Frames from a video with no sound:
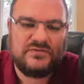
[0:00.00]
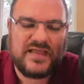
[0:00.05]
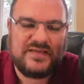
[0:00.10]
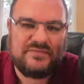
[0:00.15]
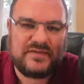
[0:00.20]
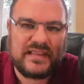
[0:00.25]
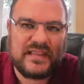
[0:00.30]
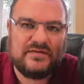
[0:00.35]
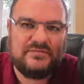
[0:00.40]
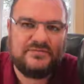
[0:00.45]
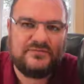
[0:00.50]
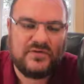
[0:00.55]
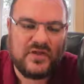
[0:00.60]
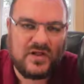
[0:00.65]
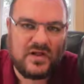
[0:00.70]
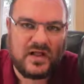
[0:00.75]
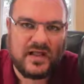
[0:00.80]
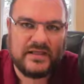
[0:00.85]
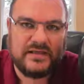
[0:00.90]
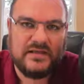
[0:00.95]
of having a
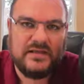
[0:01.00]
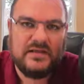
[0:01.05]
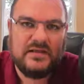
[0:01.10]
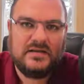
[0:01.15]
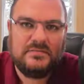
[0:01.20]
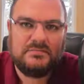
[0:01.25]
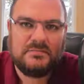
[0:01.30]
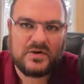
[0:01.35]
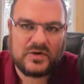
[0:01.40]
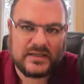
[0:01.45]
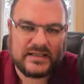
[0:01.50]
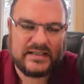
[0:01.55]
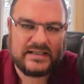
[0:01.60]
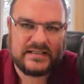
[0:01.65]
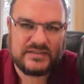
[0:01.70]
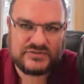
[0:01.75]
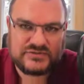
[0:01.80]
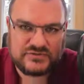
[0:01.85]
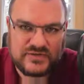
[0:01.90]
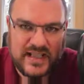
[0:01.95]
flawed
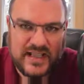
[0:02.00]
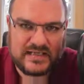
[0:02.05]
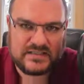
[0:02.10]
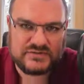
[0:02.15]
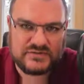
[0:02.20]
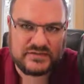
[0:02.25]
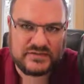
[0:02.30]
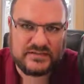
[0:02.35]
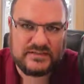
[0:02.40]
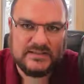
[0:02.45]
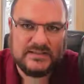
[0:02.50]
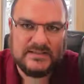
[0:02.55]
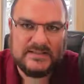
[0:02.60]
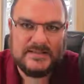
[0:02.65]
marketing strategy.